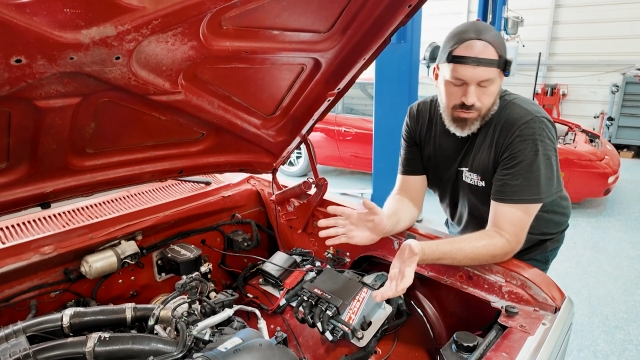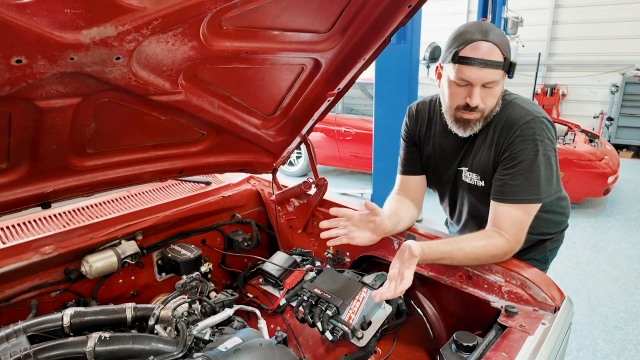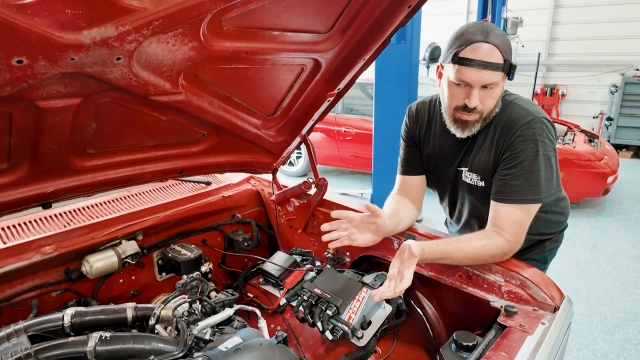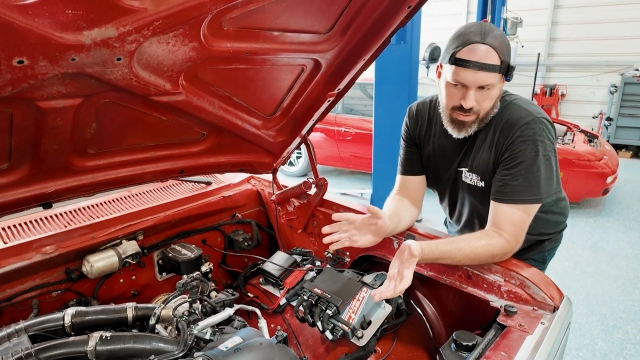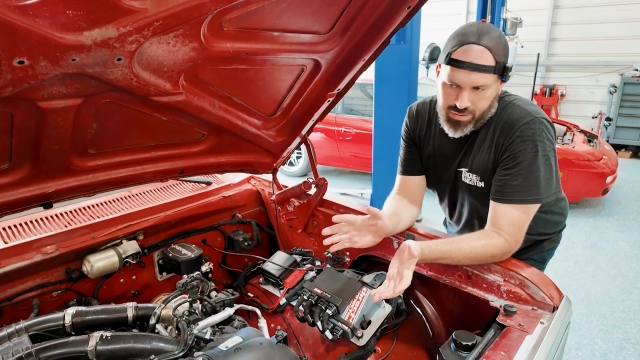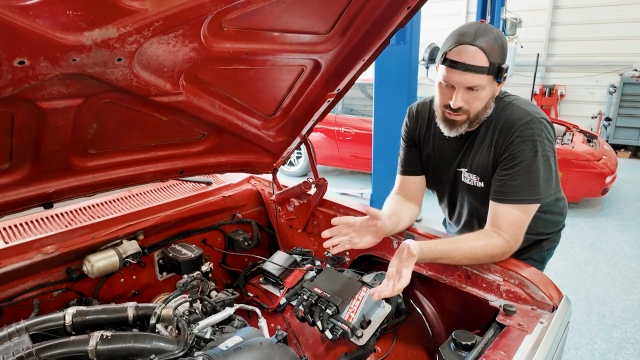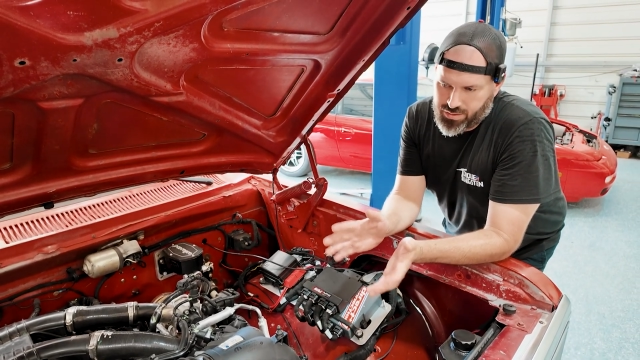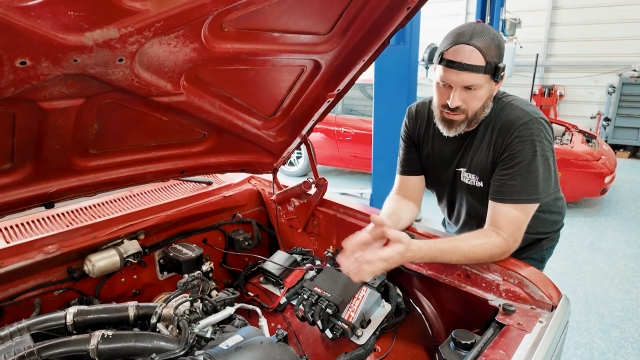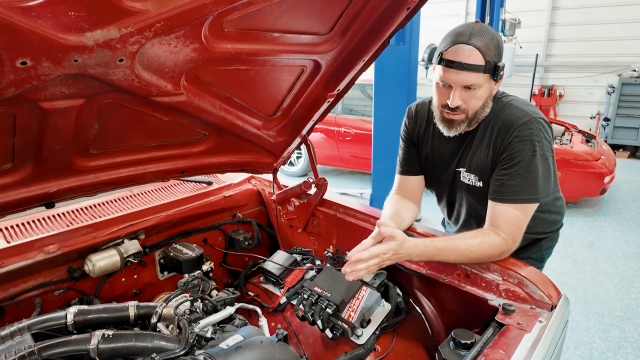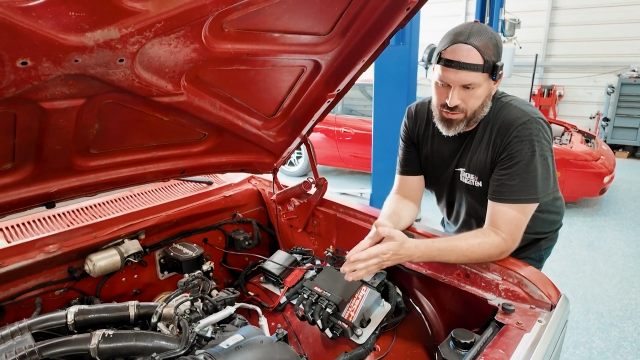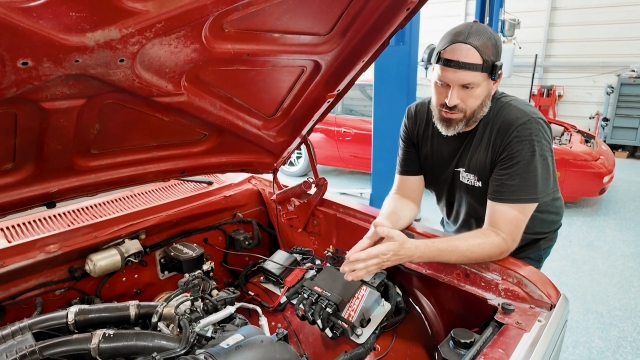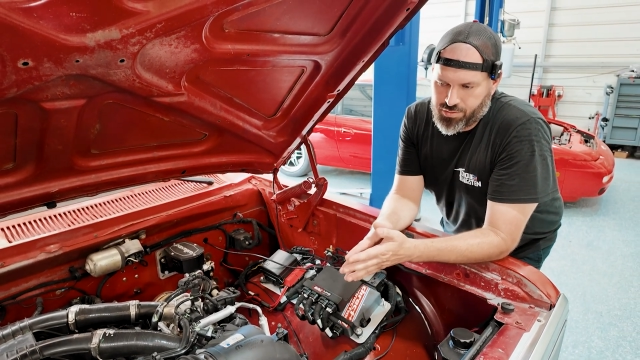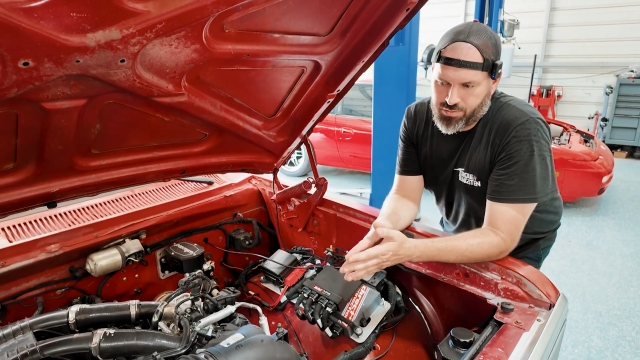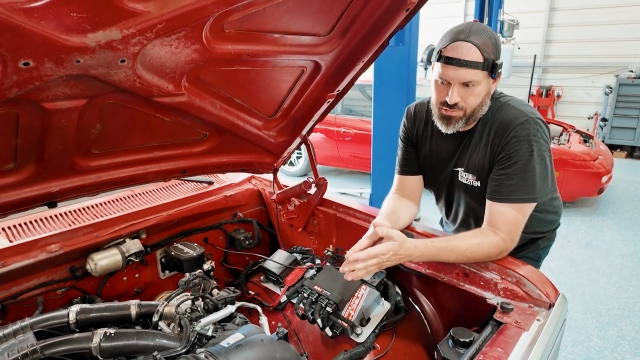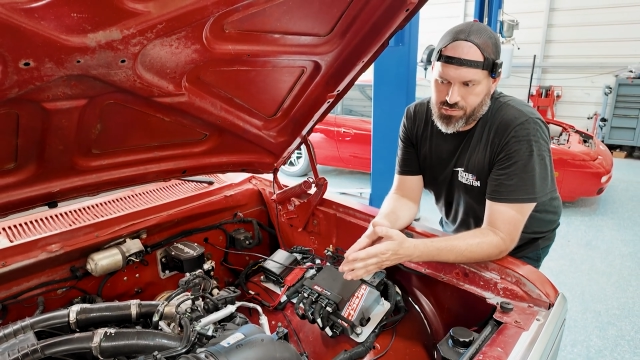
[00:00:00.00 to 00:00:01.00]
speed,
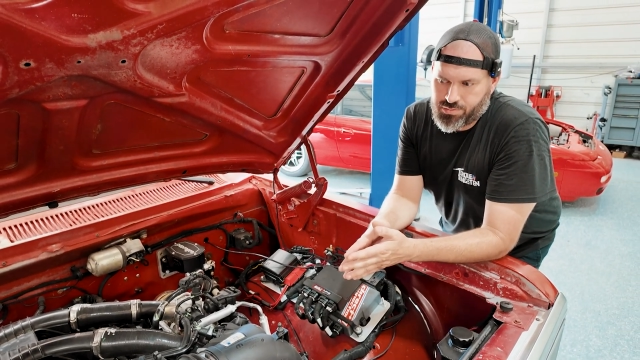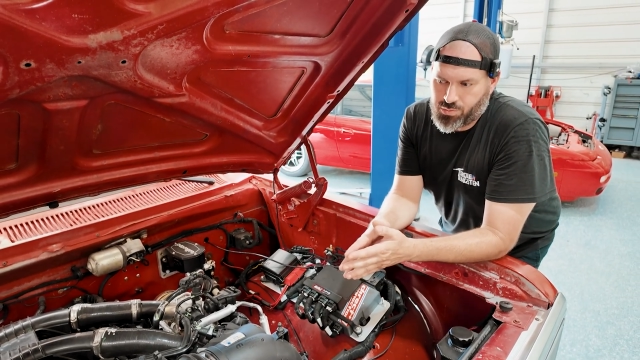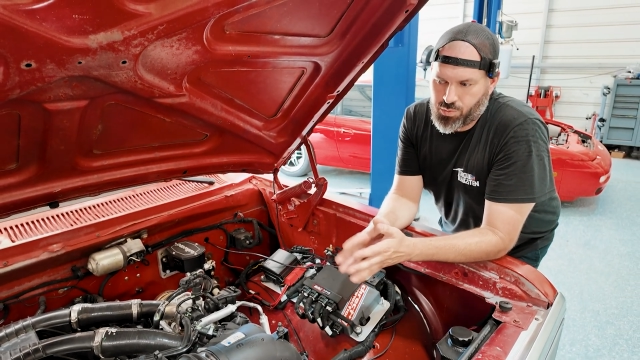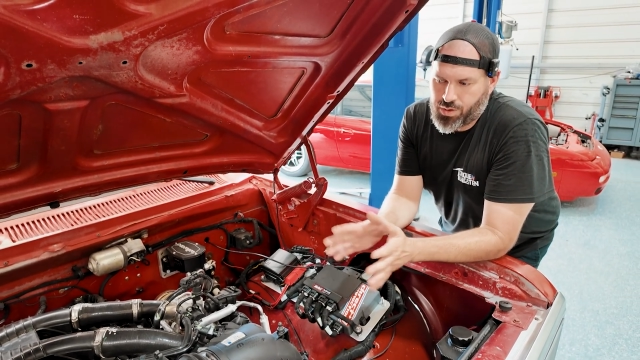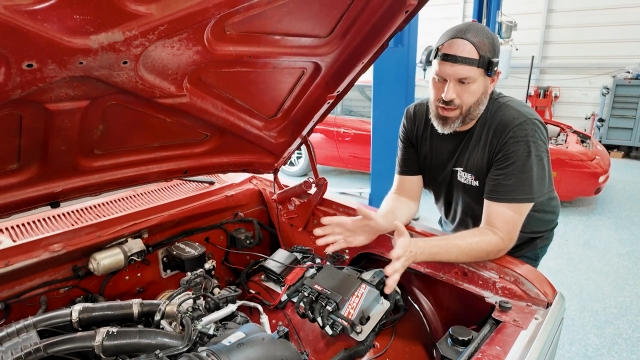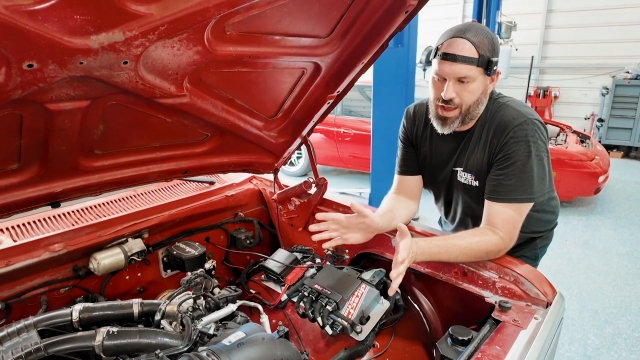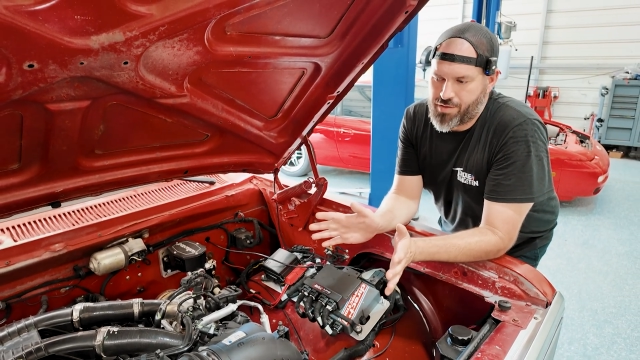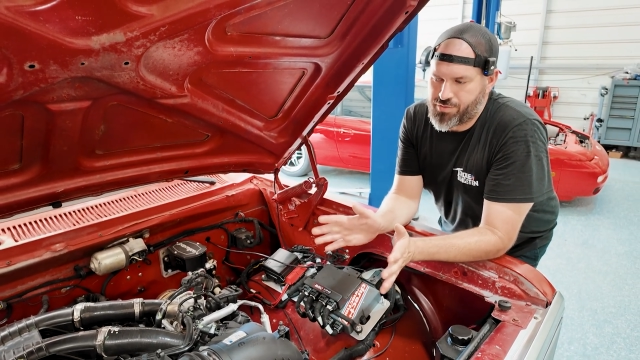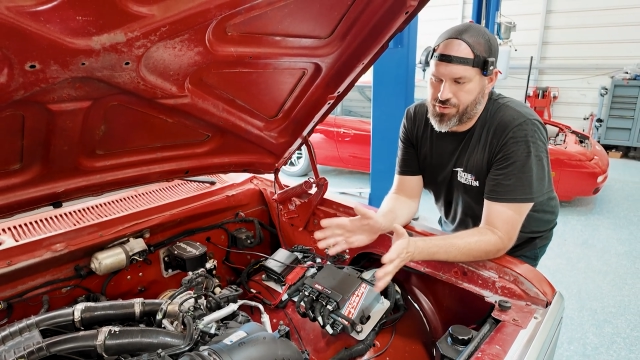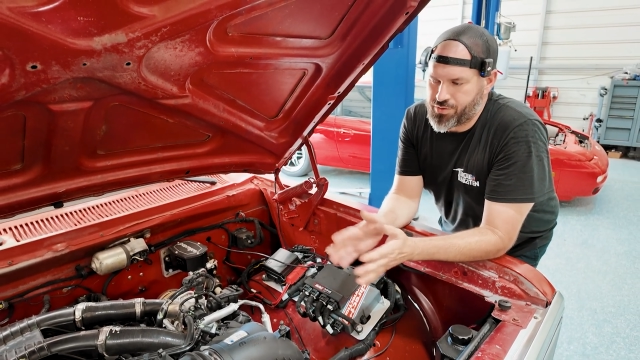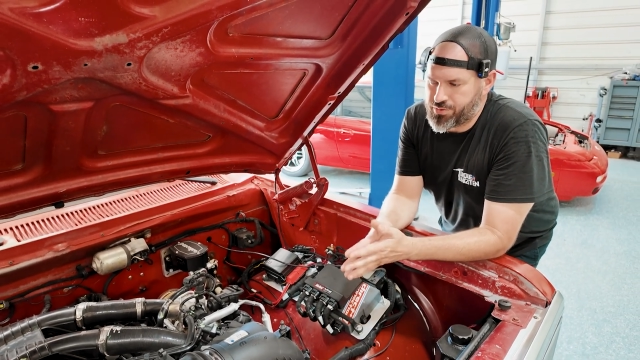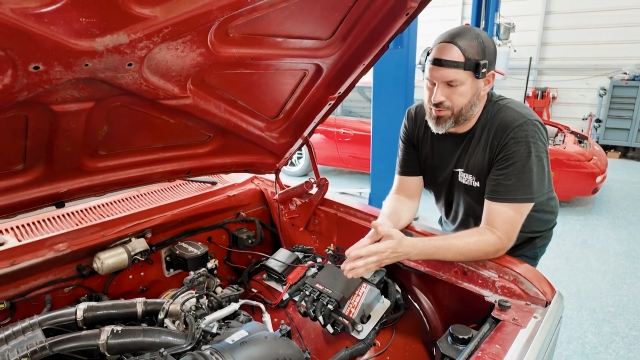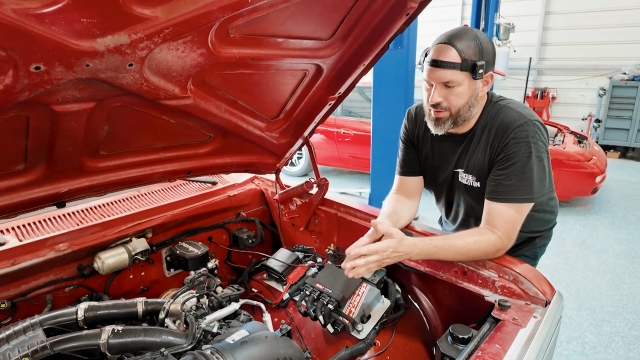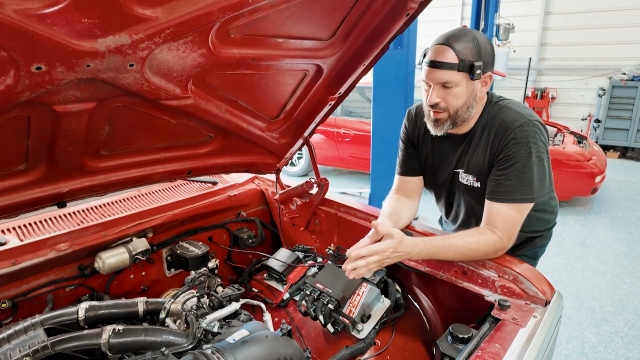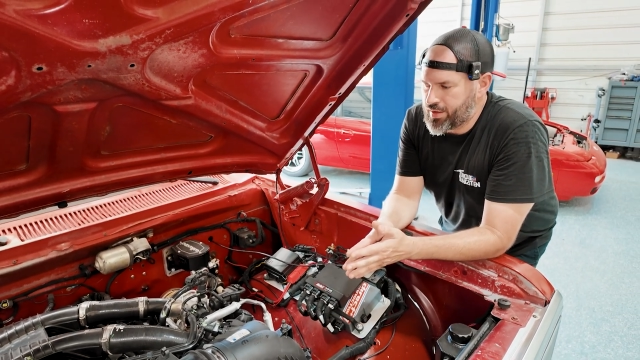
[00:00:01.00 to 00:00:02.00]
what have you.